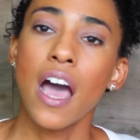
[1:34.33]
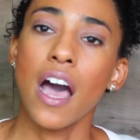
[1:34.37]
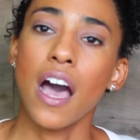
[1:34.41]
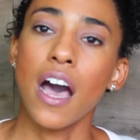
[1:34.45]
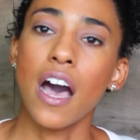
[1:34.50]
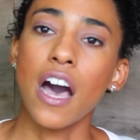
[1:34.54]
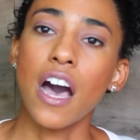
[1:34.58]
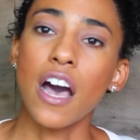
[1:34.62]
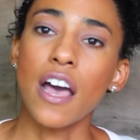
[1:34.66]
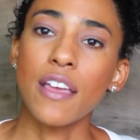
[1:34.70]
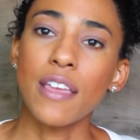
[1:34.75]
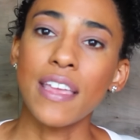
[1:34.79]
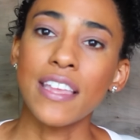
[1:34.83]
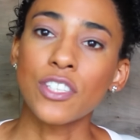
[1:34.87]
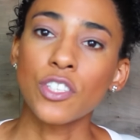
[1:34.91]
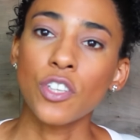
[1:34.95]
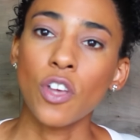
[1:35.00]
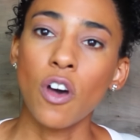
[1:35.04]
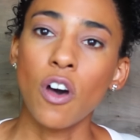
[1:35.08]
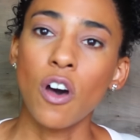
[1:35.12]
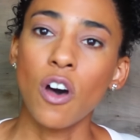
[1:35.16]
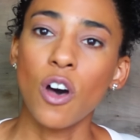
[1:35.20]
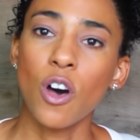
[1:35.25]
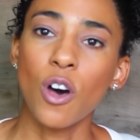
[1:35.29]
It's
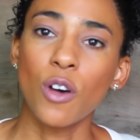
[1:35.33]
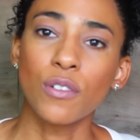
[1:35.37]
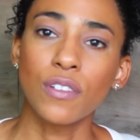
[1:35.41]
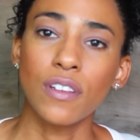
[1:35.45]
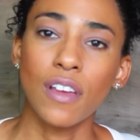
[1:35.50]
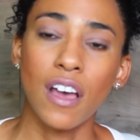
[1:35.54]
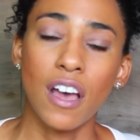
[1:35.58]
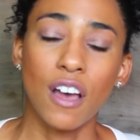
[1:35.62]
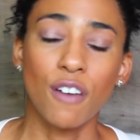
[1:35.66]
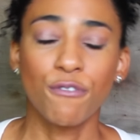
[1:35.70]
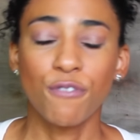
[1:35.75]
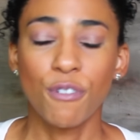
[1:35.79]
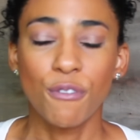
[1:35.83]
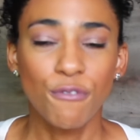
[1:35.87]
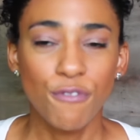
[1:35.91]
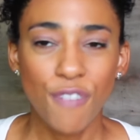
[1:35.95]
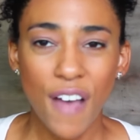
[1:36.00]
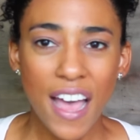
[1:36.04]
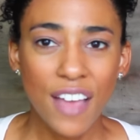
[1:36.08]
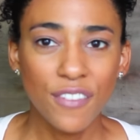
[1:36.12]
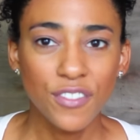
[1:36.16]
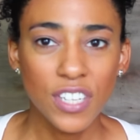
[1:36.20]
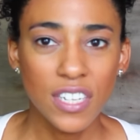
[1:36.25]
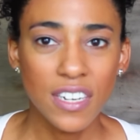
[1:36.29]
called From
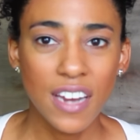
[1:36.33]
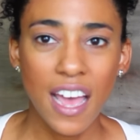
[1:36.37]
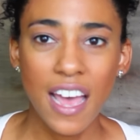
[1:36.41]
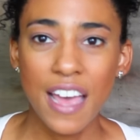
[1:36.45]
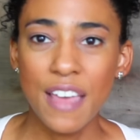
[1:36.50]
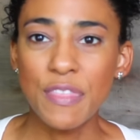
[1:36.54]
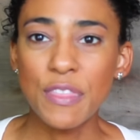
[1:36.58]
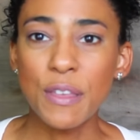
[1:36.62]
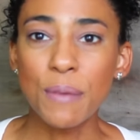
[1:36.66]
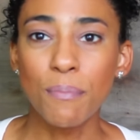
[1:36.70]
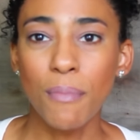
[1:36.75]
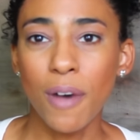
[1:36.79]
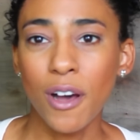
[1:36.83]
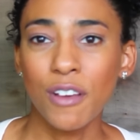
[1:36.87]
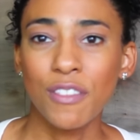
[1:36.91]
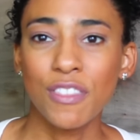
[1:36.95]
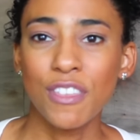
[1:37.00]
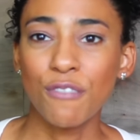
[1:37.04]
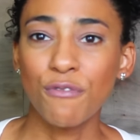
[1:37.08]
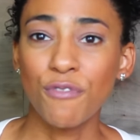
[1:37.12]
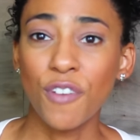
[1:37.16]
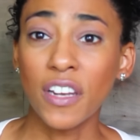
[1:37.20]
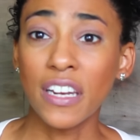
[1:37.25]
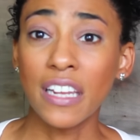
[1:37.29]
5 to 9, The Monk
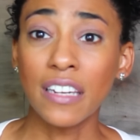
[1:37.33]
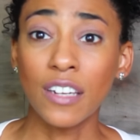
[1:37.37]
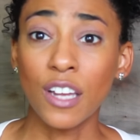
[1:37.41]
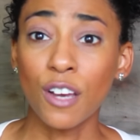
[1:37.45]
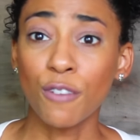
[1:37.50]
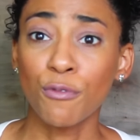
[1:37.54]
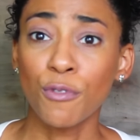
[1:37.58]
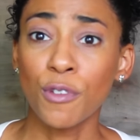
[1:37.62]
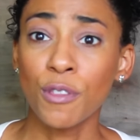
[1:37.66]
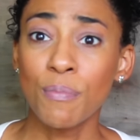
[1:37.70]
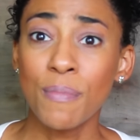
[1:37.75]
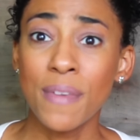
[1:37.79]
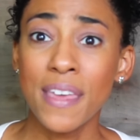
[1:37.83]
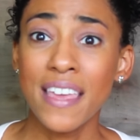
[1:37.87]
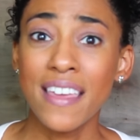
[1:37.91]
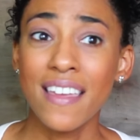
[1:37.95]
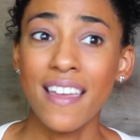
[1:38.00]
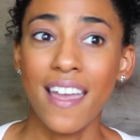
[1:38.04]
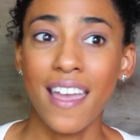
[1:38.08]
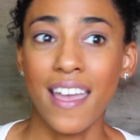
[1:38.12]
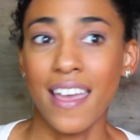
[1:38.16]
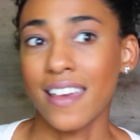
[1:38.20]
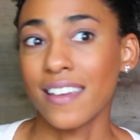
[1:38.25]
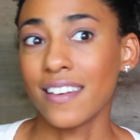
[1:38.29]
That Fell in Love with
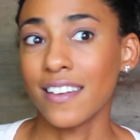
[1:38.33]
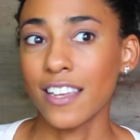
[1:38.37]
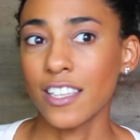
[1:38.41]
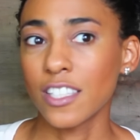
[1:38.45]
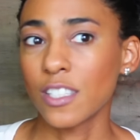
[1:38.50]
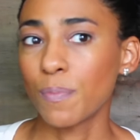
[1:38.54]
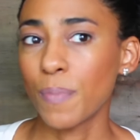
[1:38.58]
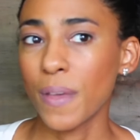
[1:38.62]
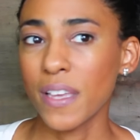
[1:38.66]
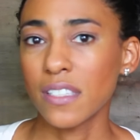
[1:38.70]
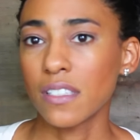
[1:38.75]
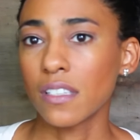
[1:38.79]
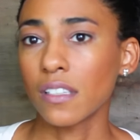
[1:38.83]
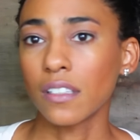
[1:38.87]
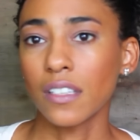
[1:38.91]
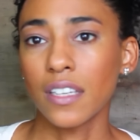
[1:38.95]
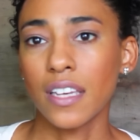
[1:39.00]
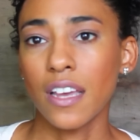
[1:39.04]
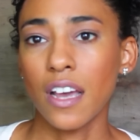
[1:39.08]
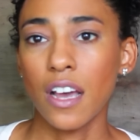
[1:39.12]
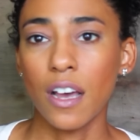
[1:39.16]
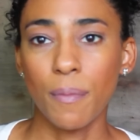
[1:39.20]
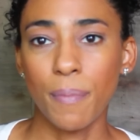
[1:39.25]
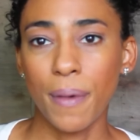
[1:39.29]
Me, and it's
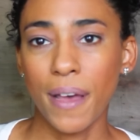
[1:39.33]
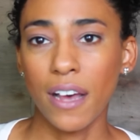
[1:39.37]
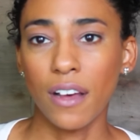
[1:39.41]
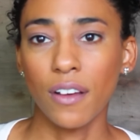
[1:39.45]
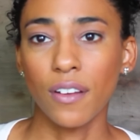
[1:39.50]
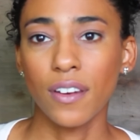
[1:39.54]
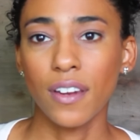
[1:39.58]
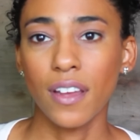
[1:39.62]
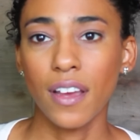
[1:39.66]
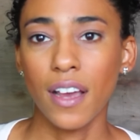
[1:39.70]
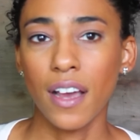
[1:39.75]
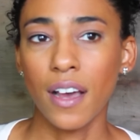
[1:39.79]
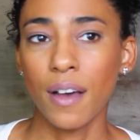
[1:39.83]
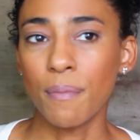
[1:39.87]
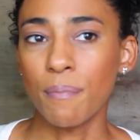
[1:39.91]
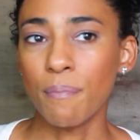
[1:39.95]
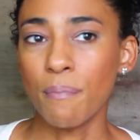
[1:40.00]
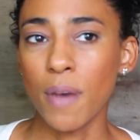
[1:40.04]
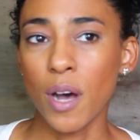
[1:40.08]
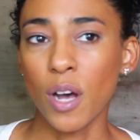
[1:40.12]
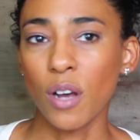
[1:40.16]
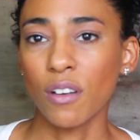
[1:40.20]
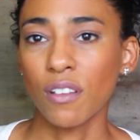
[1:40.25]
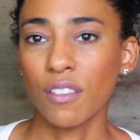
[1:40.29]
basically about a
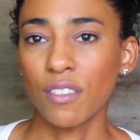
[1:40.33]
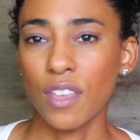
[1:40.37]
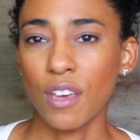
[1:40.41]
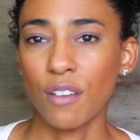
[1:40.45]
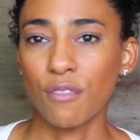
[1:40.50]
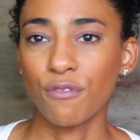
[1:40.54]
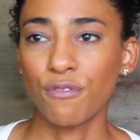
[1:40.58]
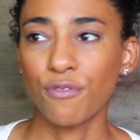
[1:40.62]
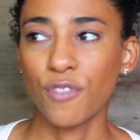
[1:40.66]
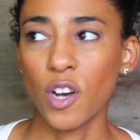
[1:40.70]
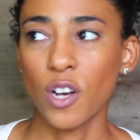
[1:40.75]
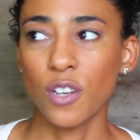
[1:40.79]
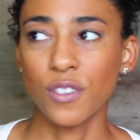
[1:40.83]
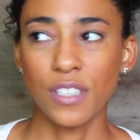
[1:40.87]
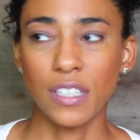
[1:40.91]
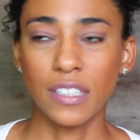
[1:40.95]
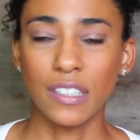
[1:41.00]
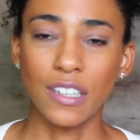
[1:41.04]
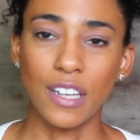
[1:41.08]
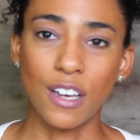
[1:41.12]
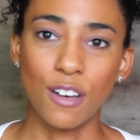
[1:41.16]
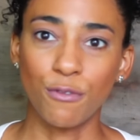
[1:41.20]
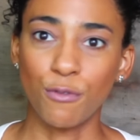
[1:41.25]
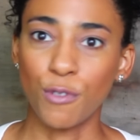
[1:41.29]
monk that falls
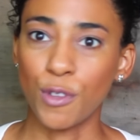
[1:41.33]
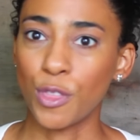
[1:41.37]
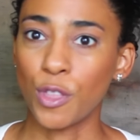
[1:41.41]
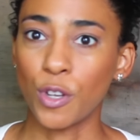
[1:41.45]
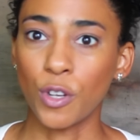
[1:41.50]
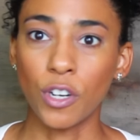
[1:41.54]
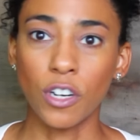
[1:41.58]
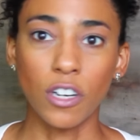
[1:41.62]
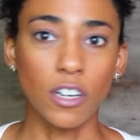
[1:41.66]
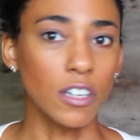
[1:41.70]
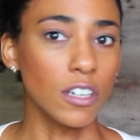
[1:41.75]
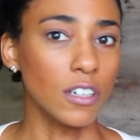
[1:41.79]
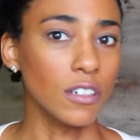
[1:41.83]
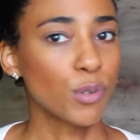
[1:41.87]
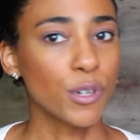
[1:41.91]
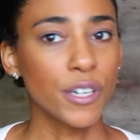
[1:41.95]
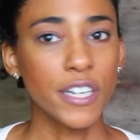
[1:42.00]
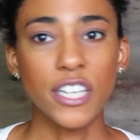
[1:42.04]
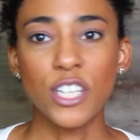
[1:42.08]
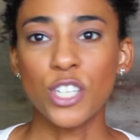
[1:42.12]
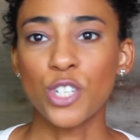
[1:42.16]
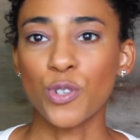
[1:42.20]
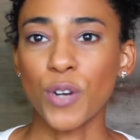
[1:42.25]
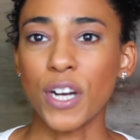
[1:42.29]
in love with a girl.
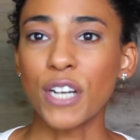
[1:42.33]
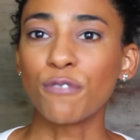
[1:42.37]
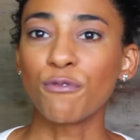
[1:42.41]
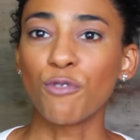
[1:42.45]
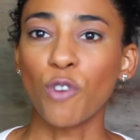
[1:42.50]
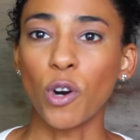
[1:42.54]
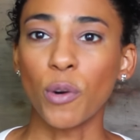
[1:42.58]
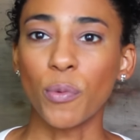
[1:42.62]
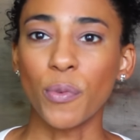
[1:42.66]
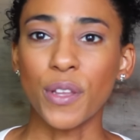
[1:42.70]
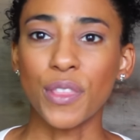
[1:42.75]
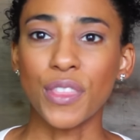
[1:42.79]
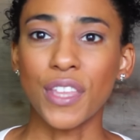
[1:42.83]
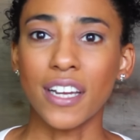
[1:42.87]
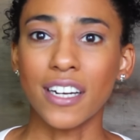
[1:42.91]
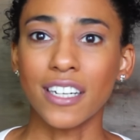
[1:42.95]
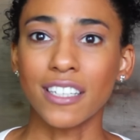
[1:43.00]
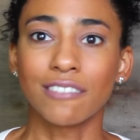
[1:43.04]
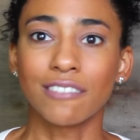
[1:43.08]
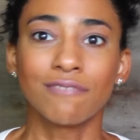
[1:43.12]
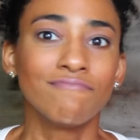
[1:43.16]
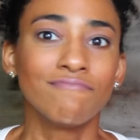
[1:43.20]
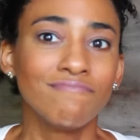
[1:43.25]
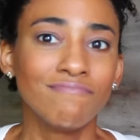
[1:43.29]
Pretty straightforward there.